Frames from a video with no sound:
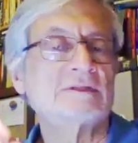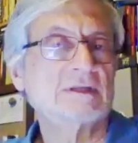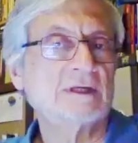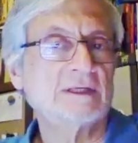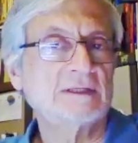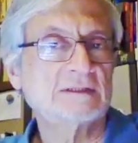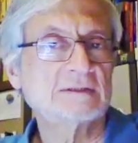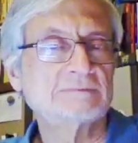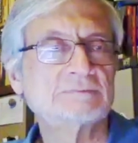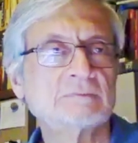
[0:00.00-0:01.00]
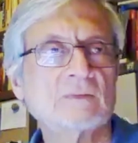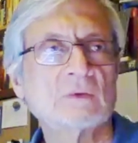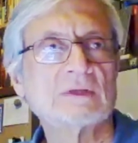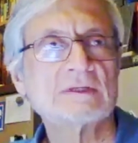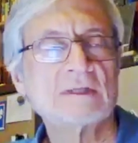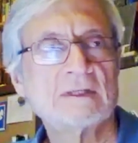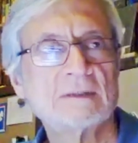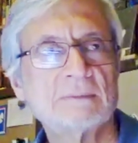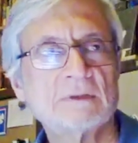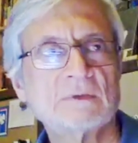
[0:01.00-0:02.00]
the case? What is the
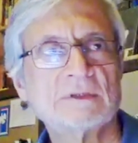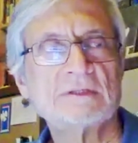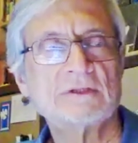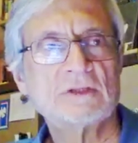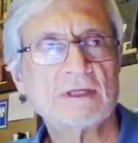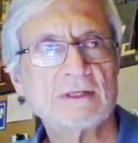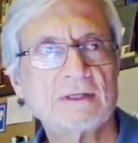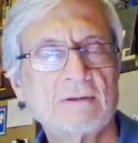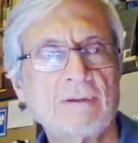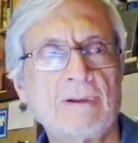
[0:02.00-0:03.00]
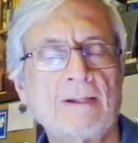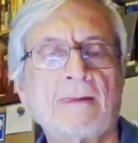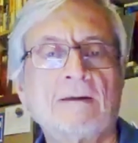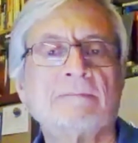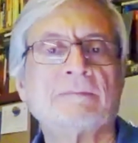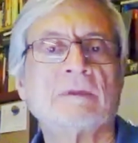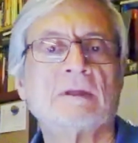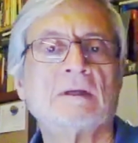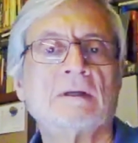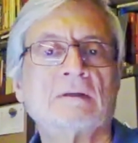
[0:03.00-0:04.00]
number? What is the gender?
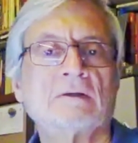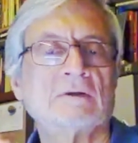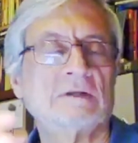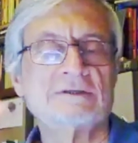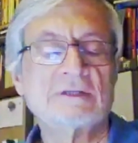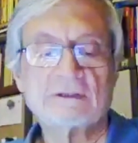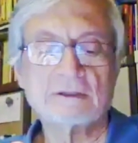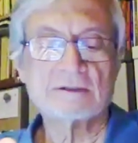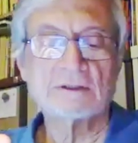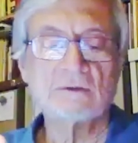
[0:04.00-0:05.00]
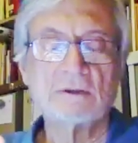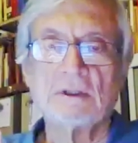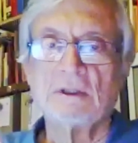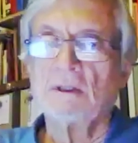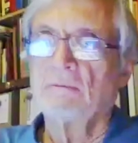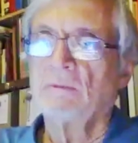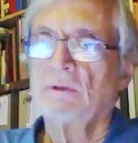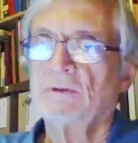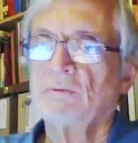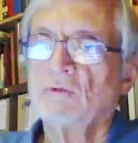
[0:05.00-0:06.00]
Etc. So
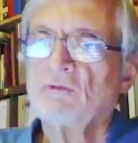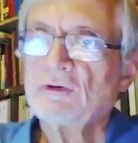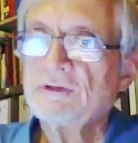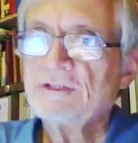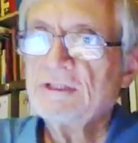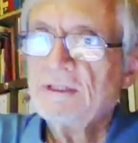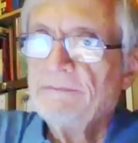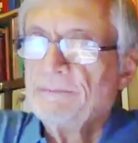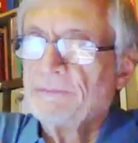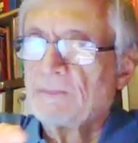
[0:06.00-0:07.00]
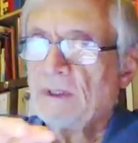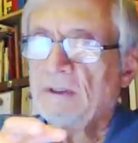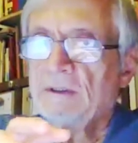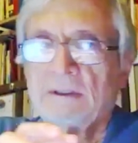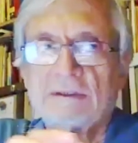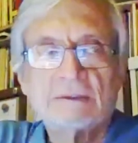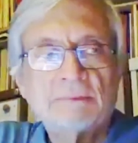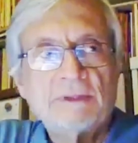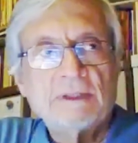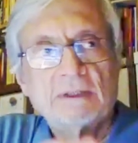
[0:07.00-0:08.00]
the morphology is
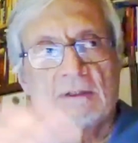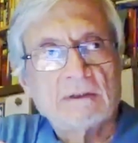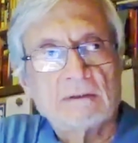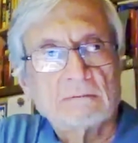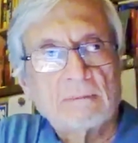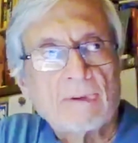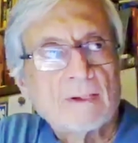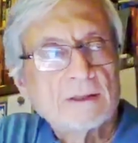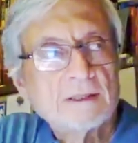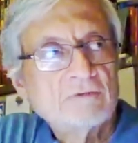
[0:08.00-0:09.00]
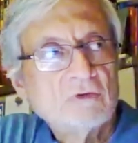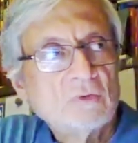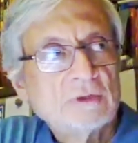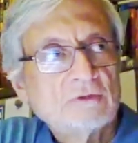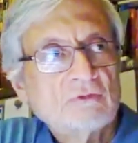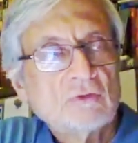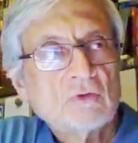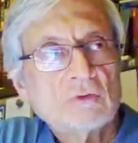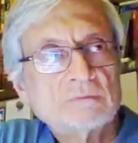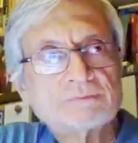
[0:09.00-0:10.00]
simply a clever word for